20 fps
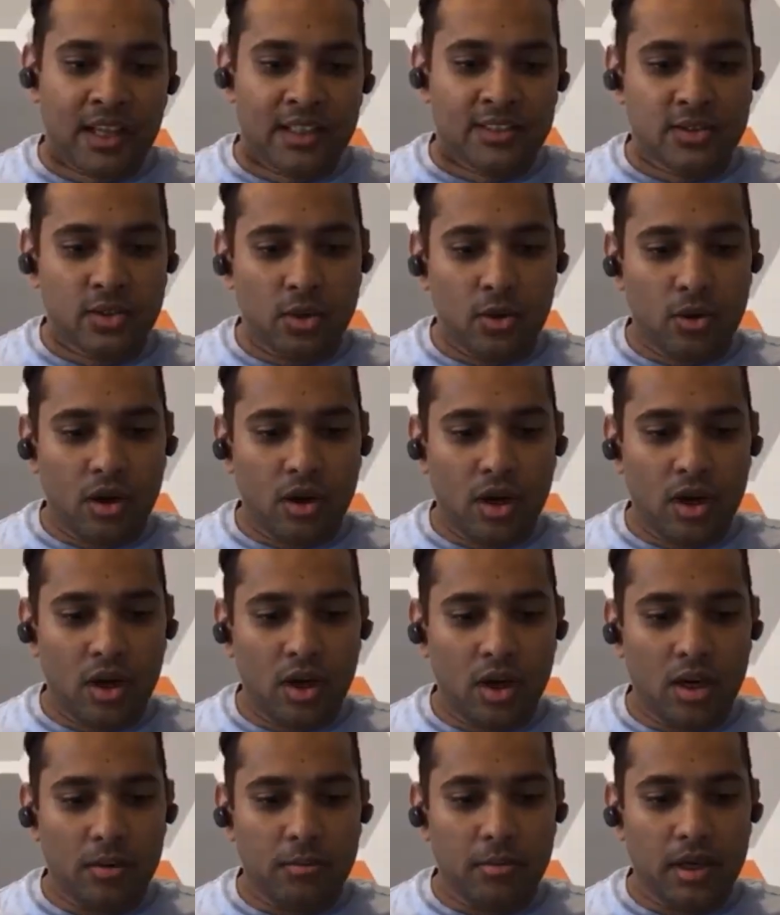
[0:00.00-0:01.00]

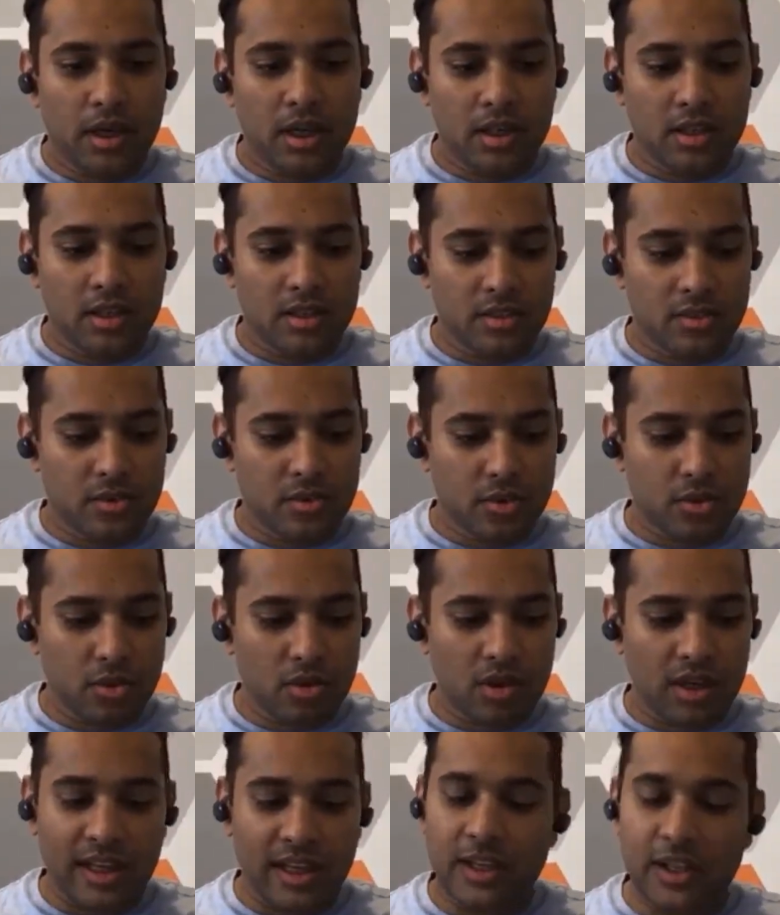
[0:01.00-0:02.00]
So,
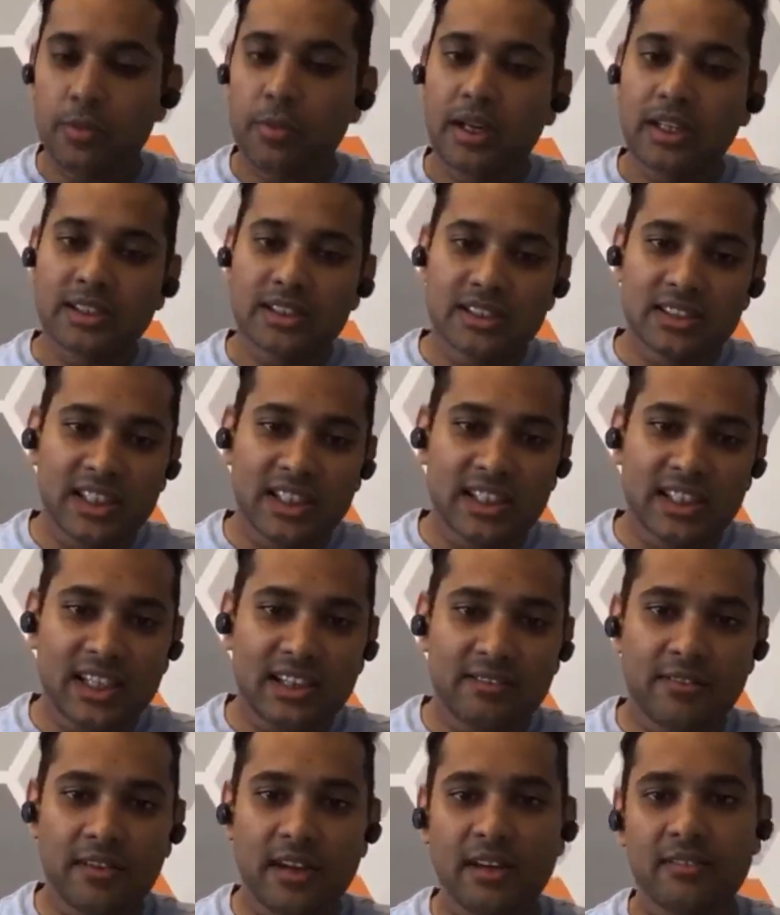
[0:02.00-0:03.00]
like you mentioned,
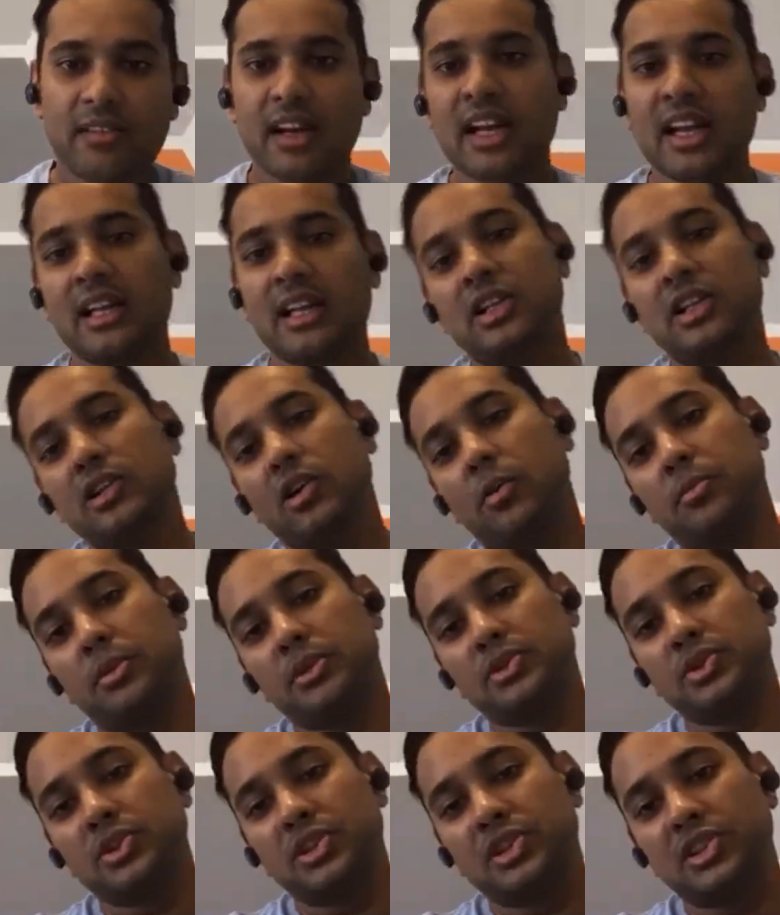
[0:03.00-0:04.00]
right, I had the
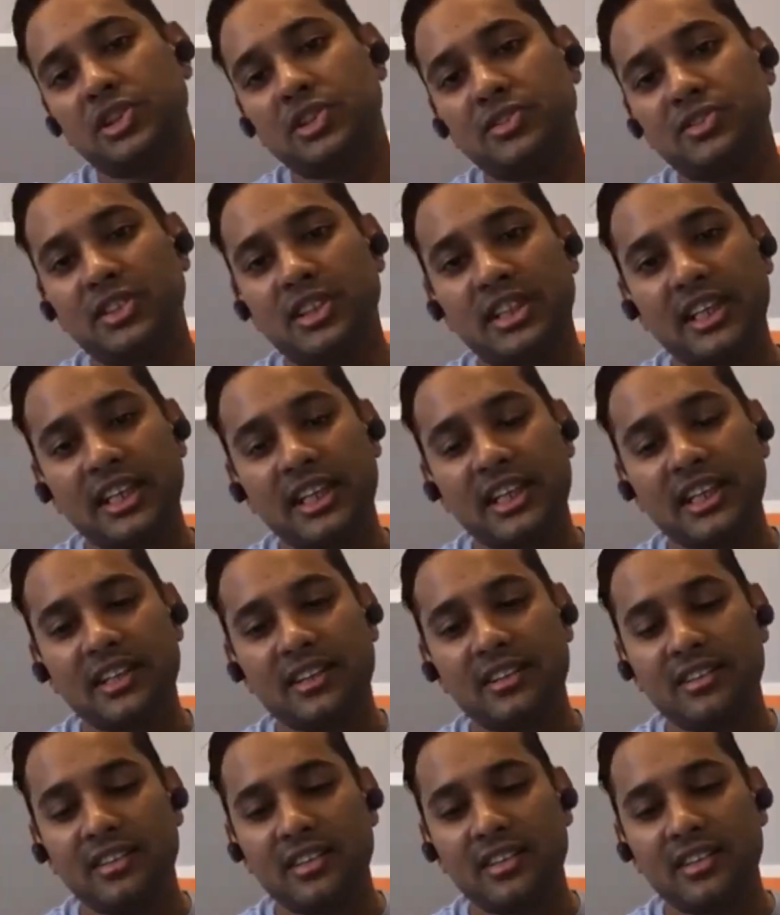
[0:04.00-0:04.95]
opportunity of working in